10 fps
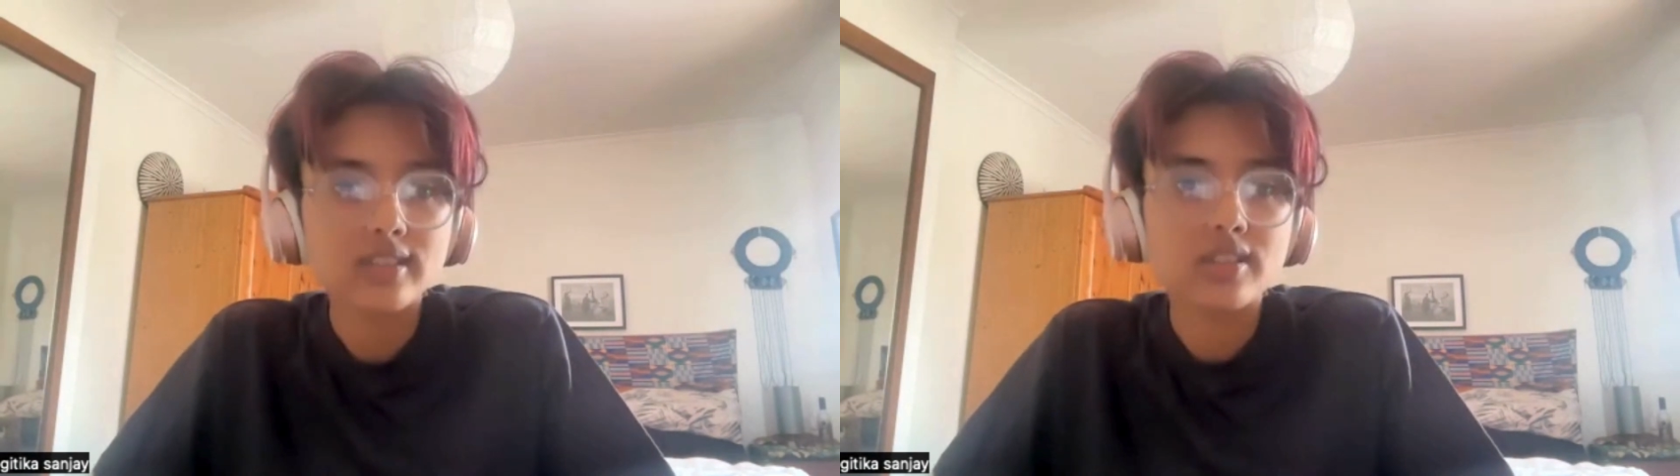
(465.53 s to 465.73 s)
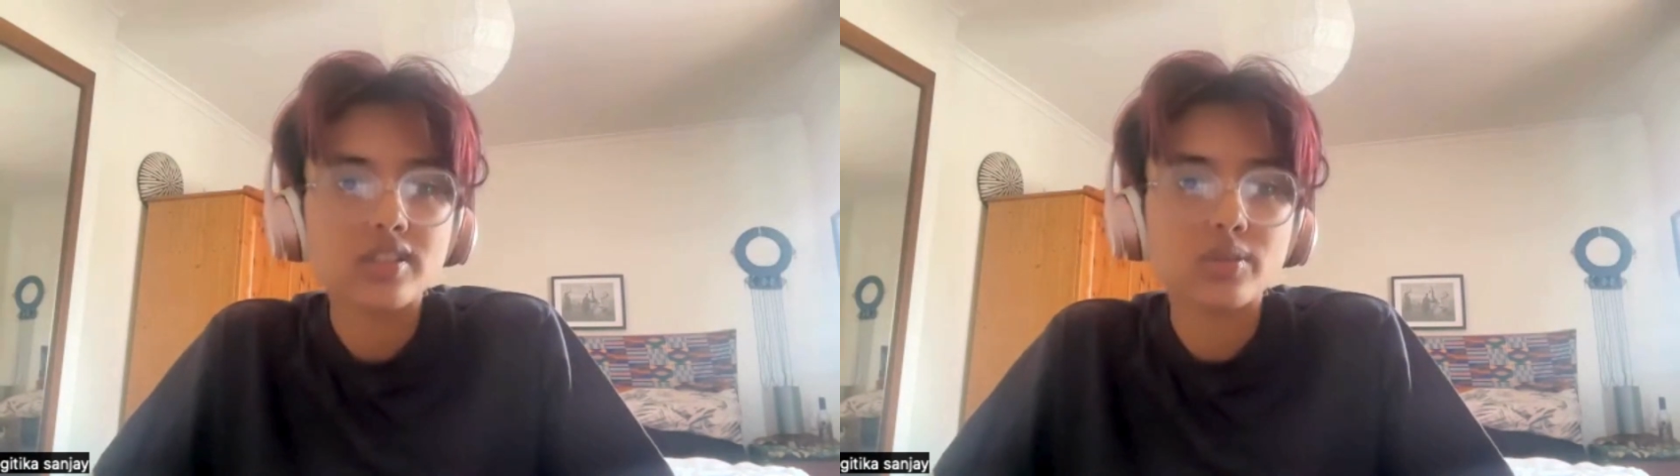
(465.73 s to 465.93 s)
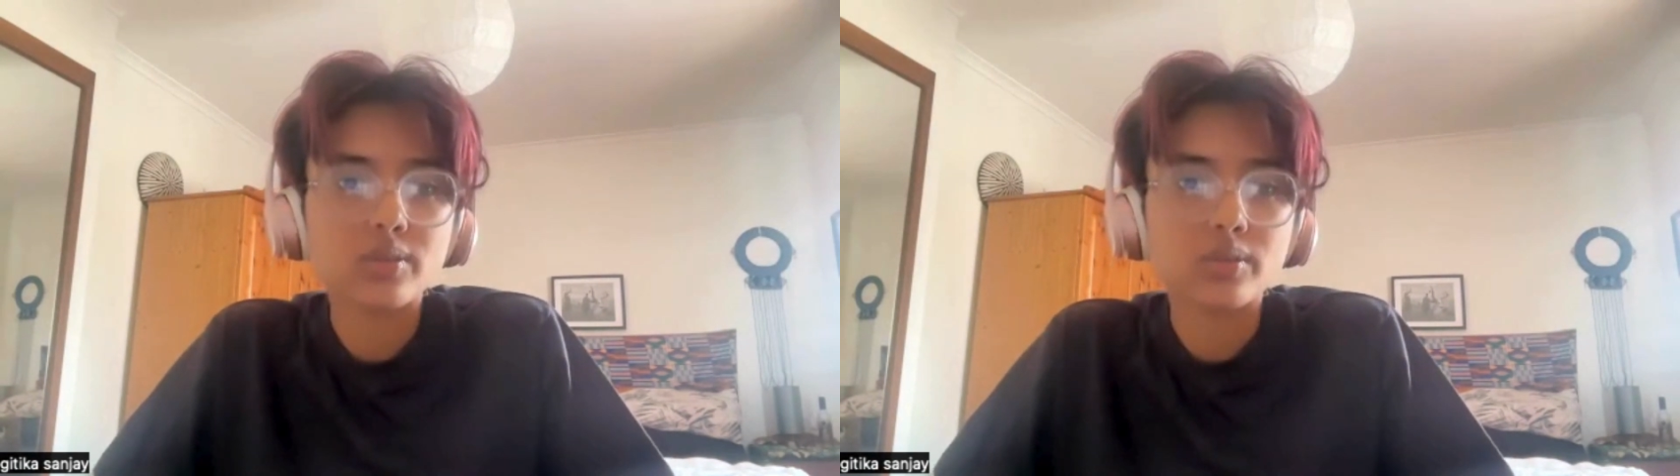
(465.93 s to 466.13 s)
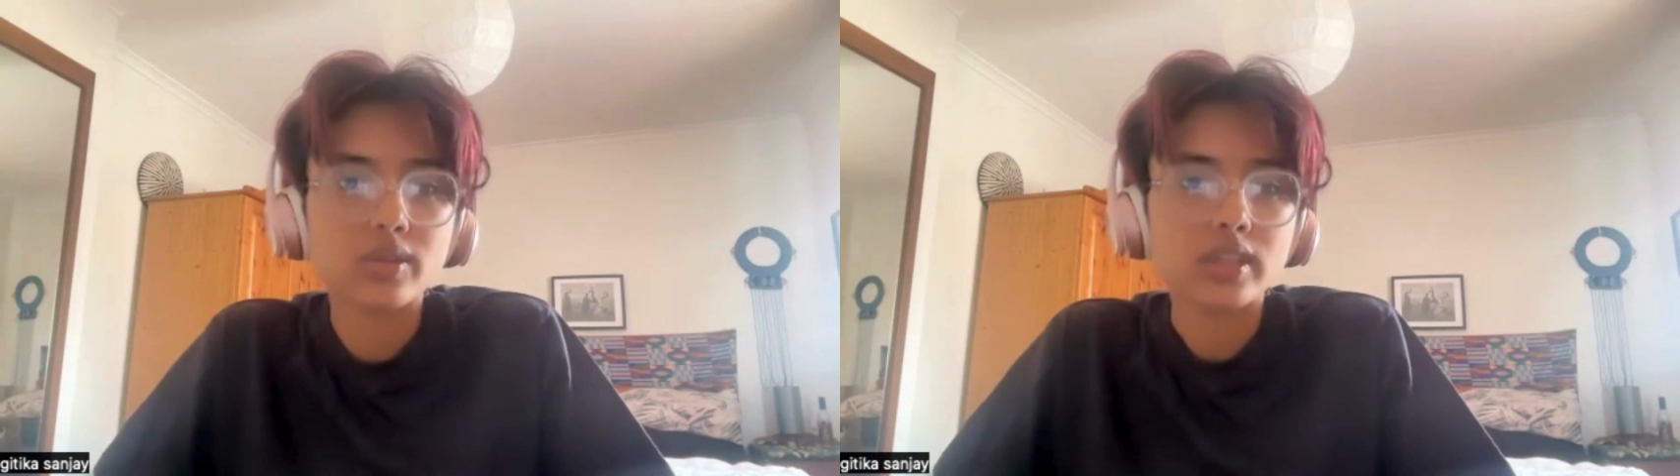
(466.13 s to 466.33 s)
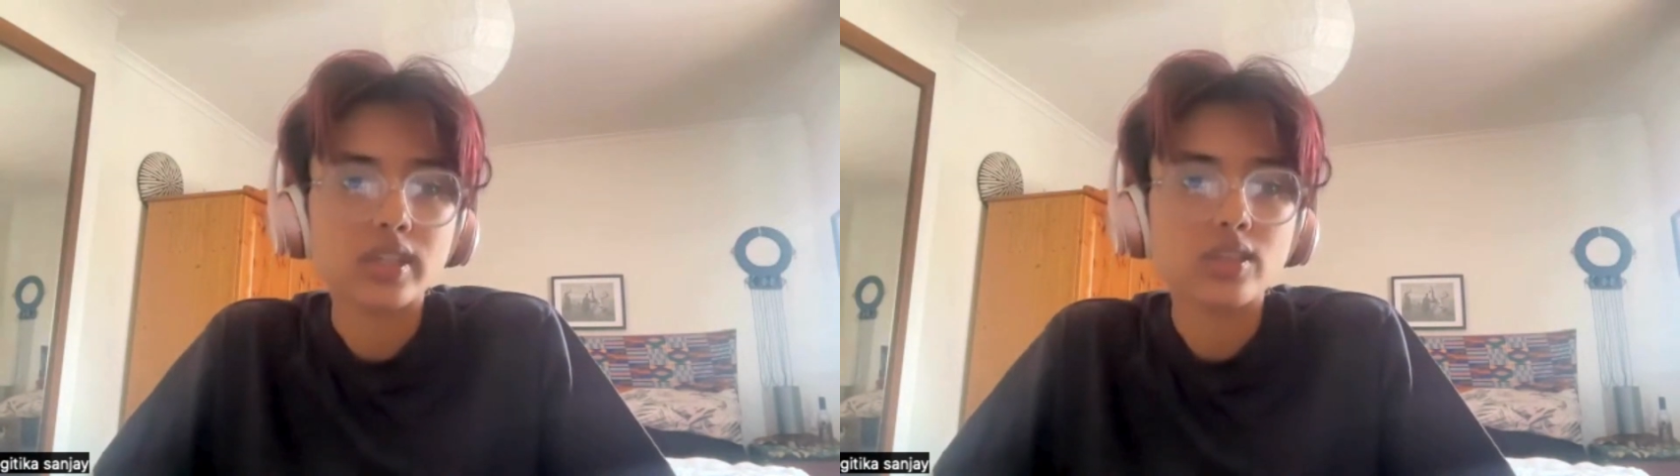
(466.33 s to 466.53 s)
to
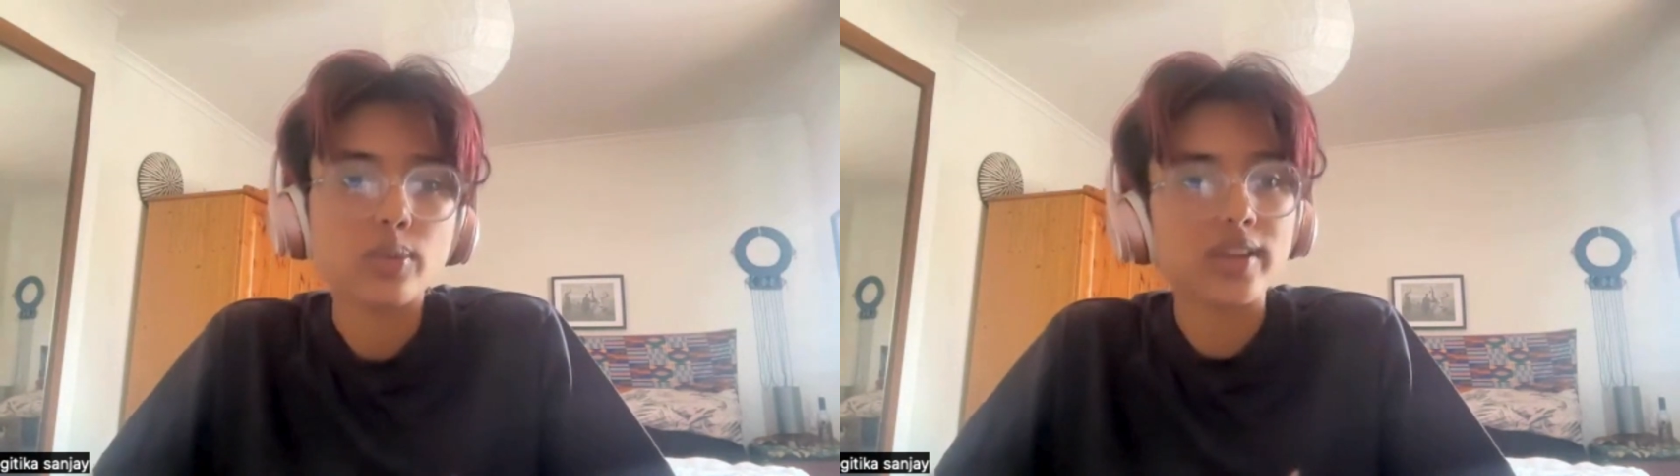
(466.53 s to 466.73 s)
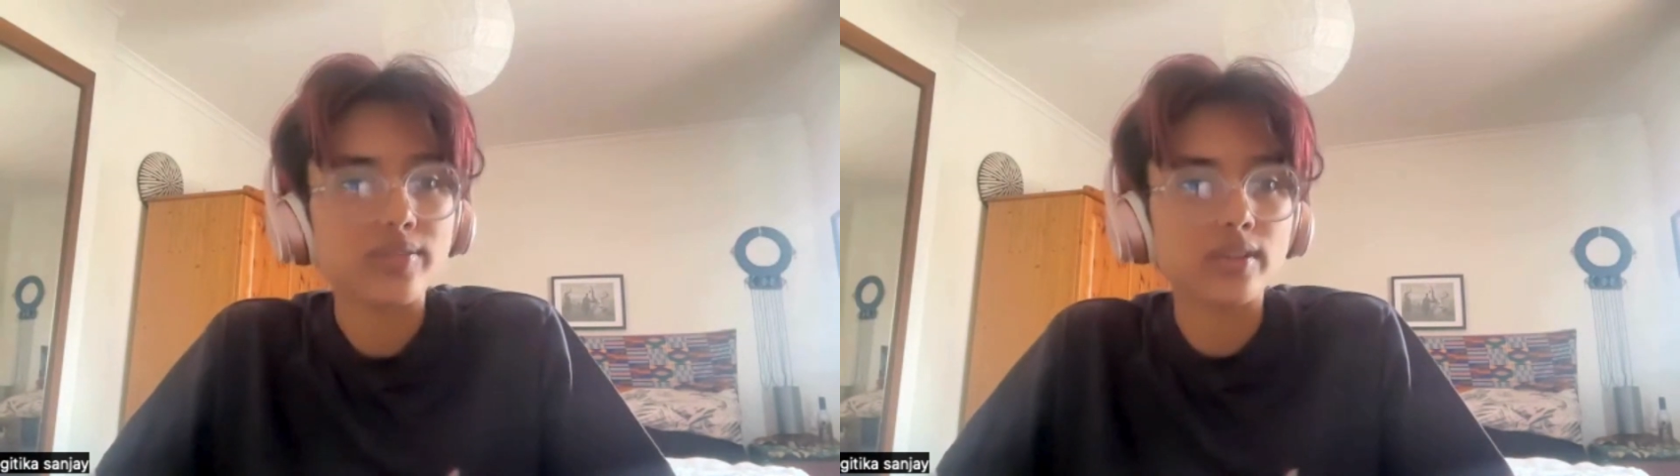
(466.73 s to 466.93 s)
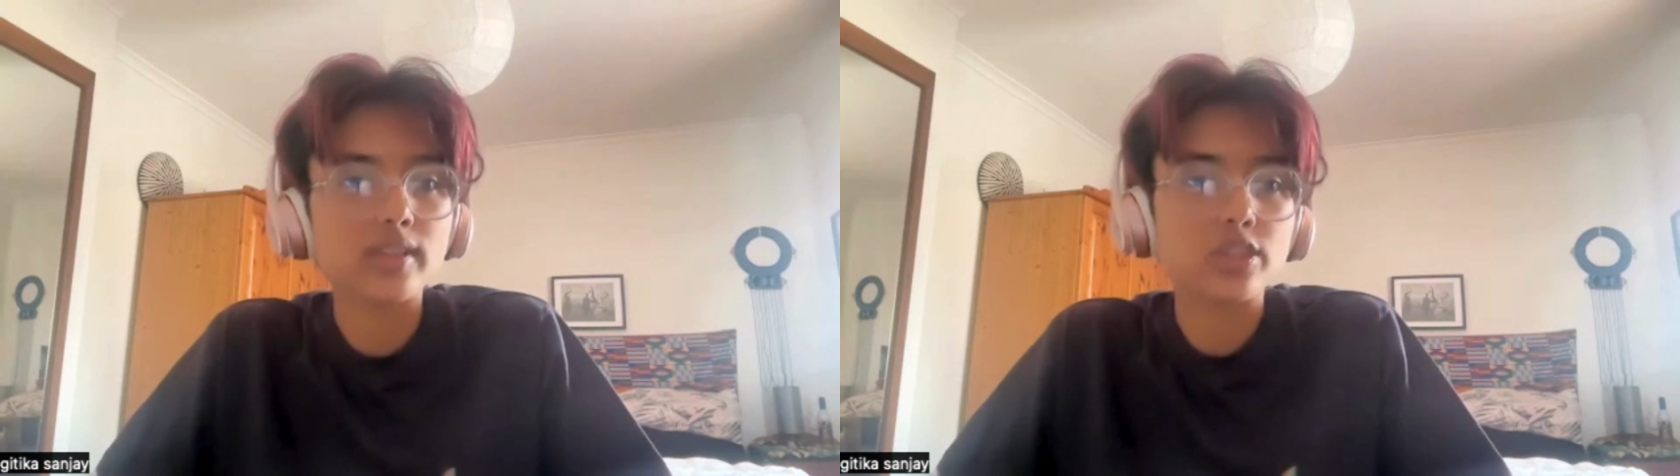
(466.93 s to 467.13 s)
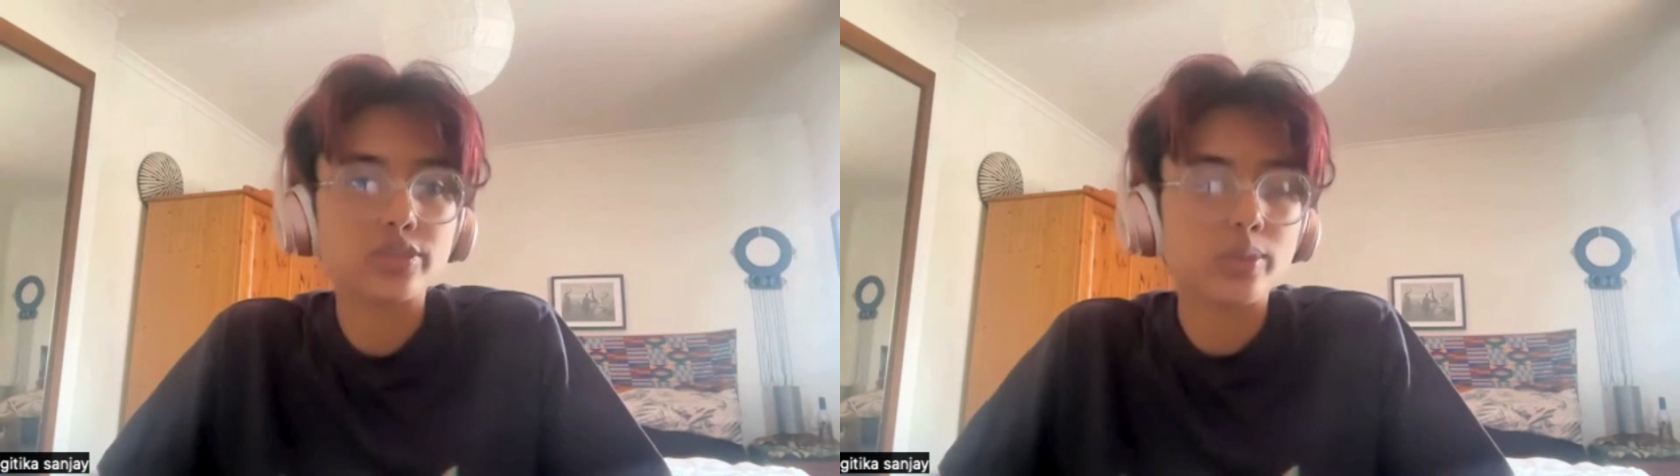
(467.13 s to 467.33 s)
21st century